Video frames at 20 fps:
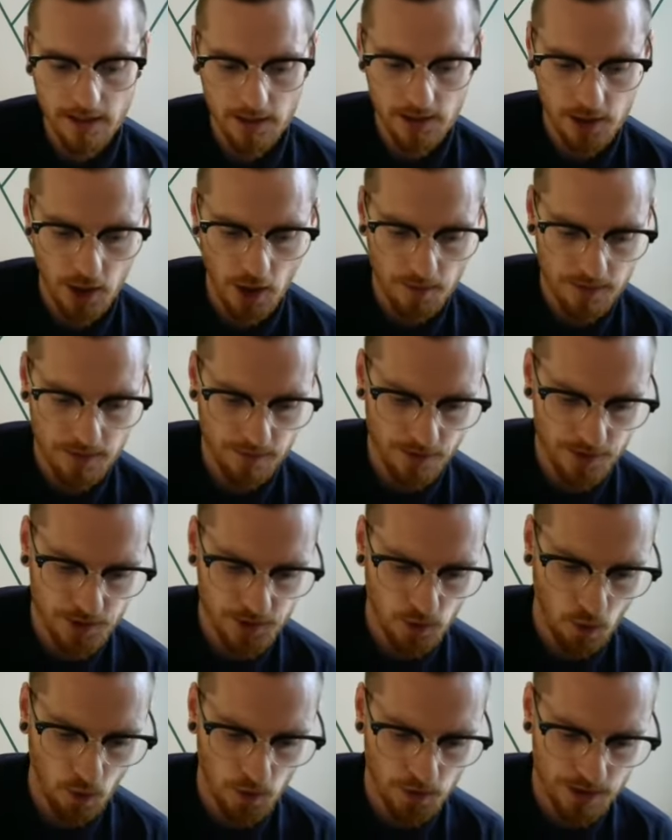in terms of our
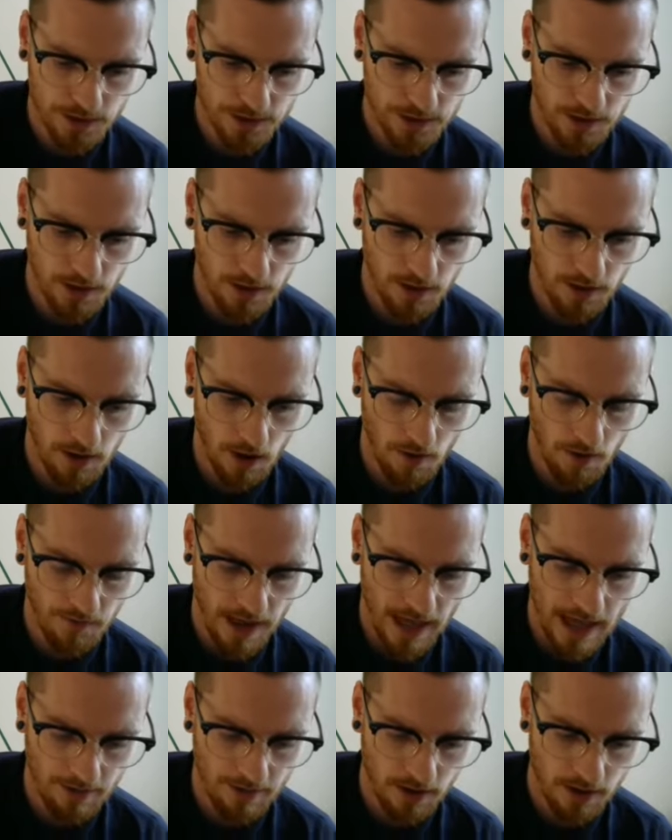sources
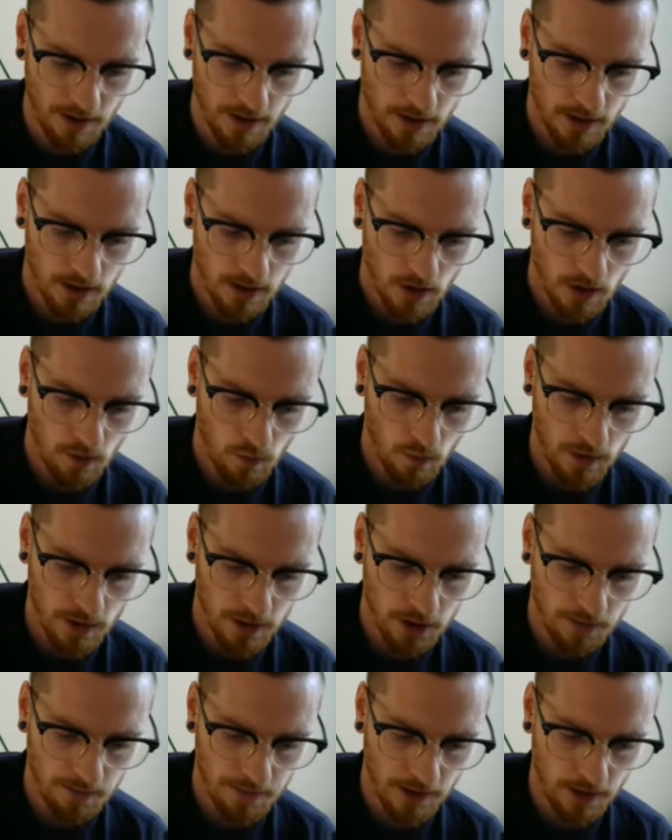of error,
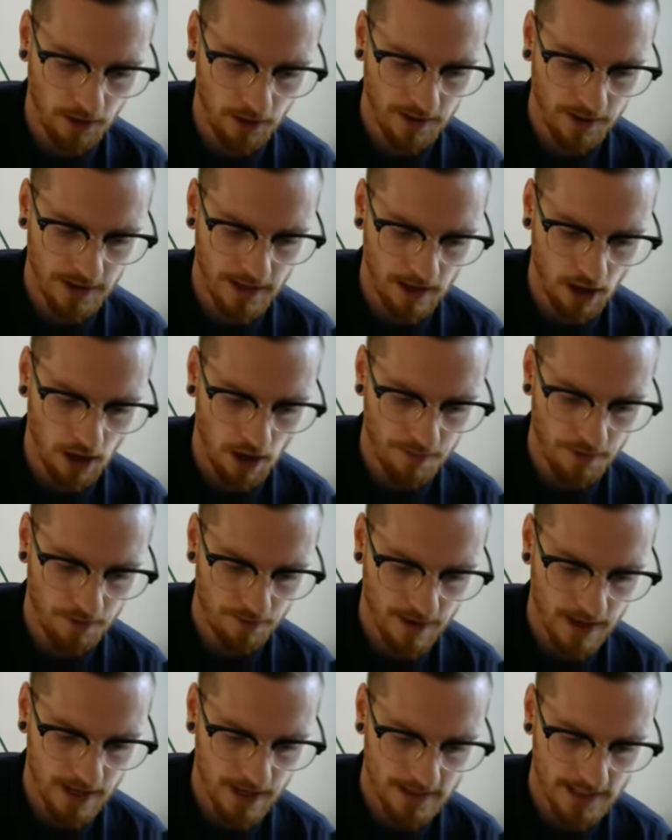we could be looking at
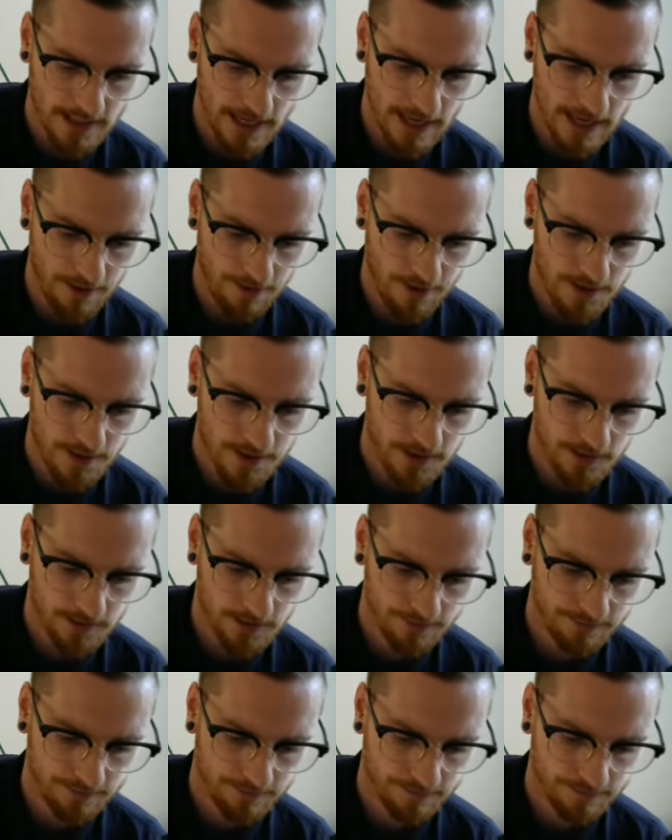operator errors,